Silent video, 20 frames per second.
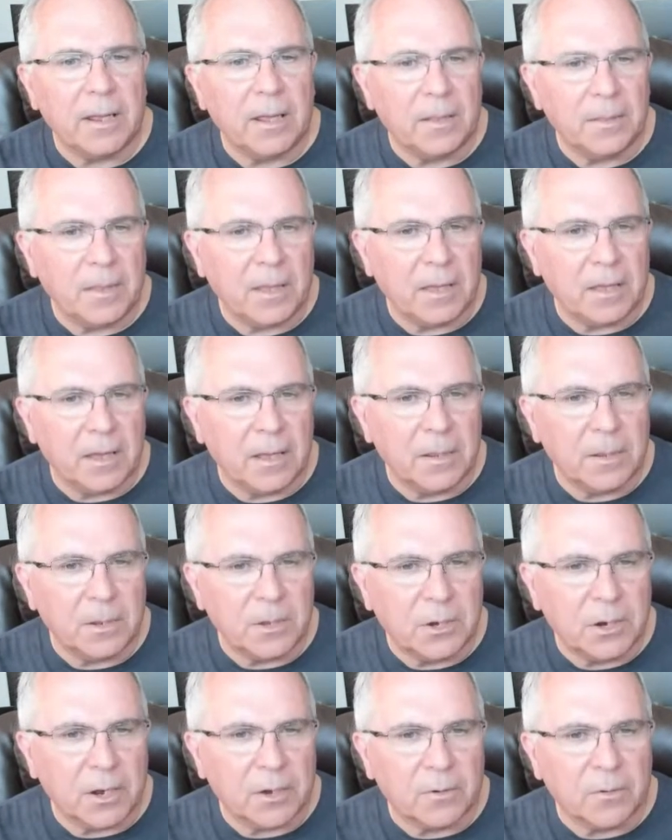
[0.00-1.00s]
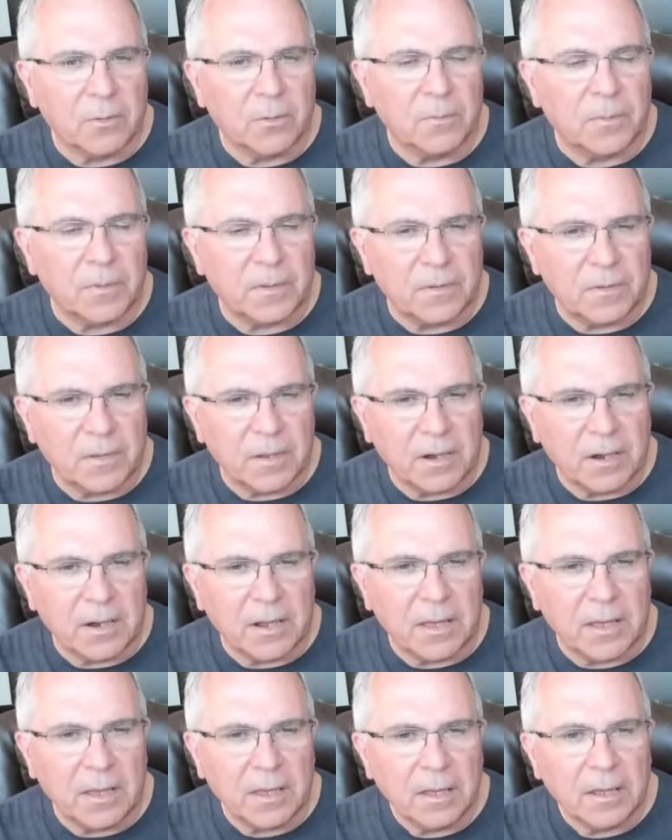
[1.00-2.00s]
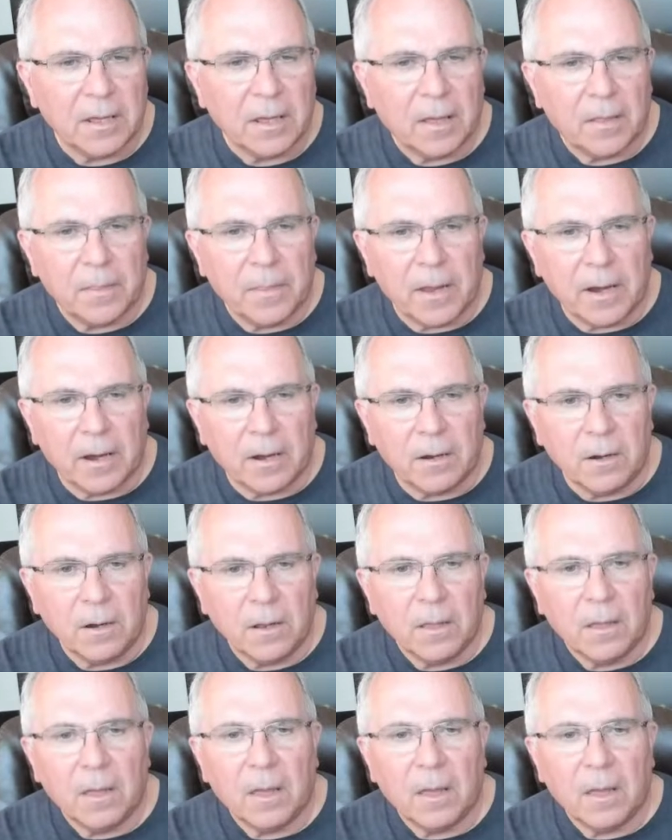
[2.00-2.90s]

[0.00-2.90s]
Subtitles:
in the general vicinity there,